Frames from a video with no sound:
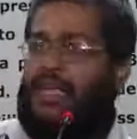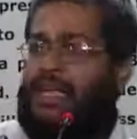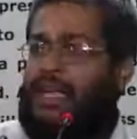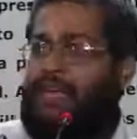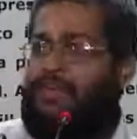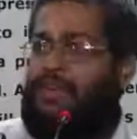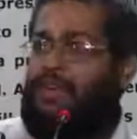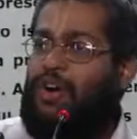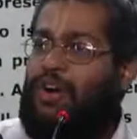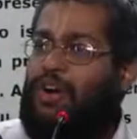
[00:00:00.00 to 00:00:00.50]

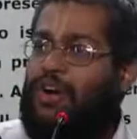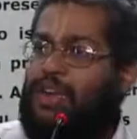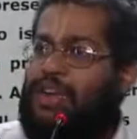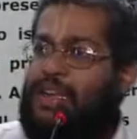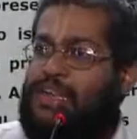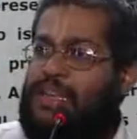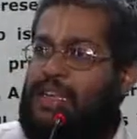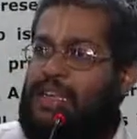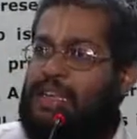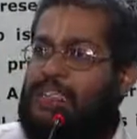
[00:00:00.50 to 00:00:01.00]
If R
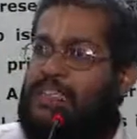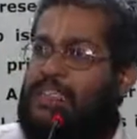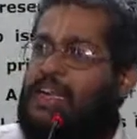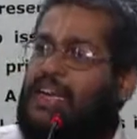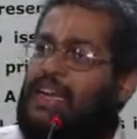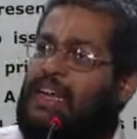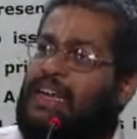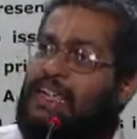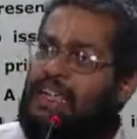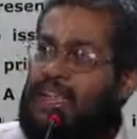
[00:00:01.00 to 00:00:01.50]
is less
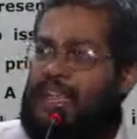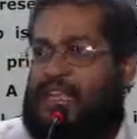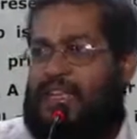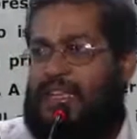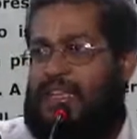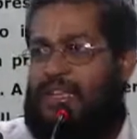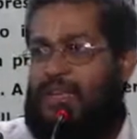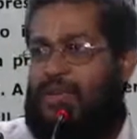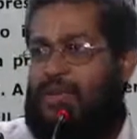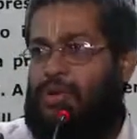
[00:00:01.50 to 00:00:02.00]
than
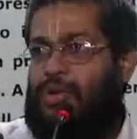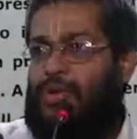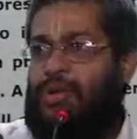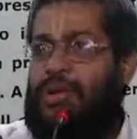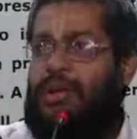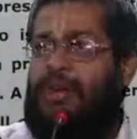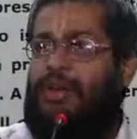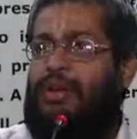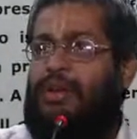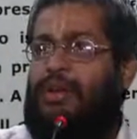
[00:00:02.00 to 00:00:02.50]
KE, you are
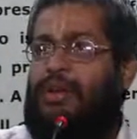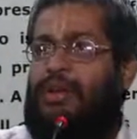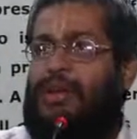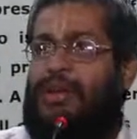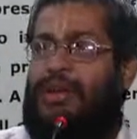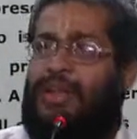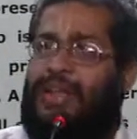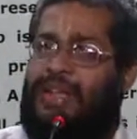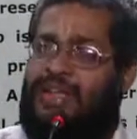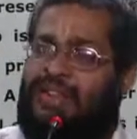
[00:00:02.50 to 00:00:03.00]
able to
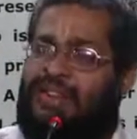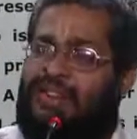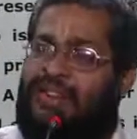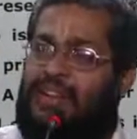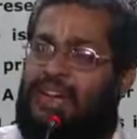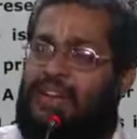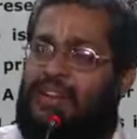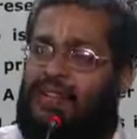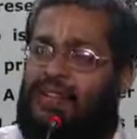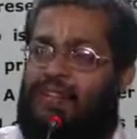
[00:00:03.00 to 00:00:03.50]
earn less
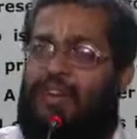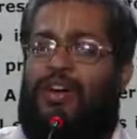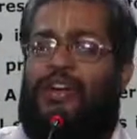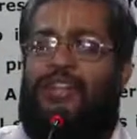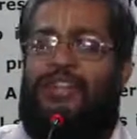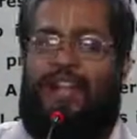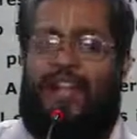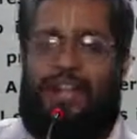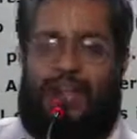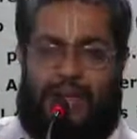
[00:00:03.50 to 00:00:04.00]
than
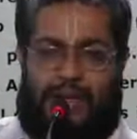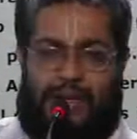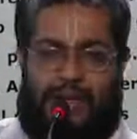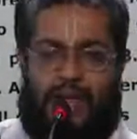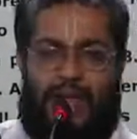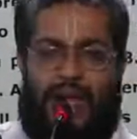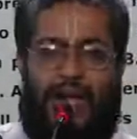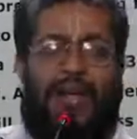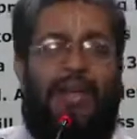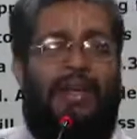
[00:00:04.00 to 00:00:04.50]
what they
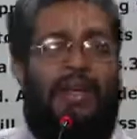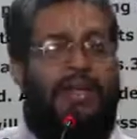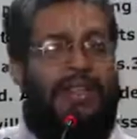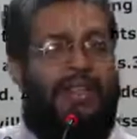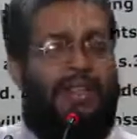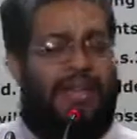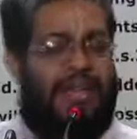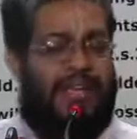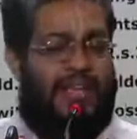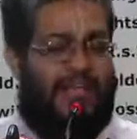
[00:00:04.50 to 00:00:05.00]
require,
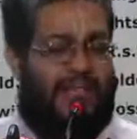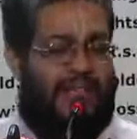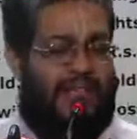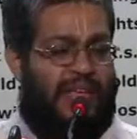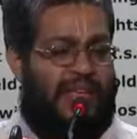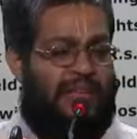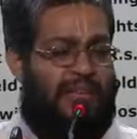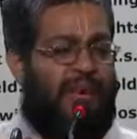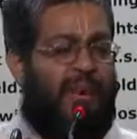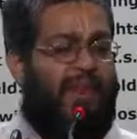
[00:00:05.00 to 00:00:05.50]
then give
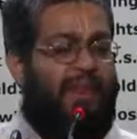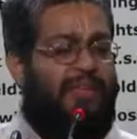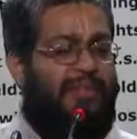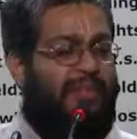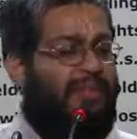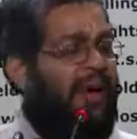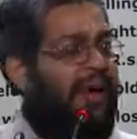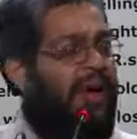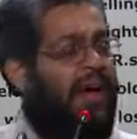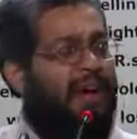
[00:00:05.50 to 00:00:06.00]
their money
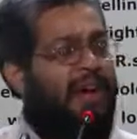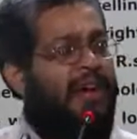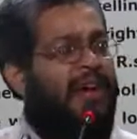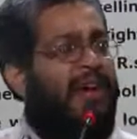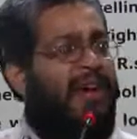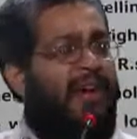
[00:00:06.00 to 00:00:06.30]
back.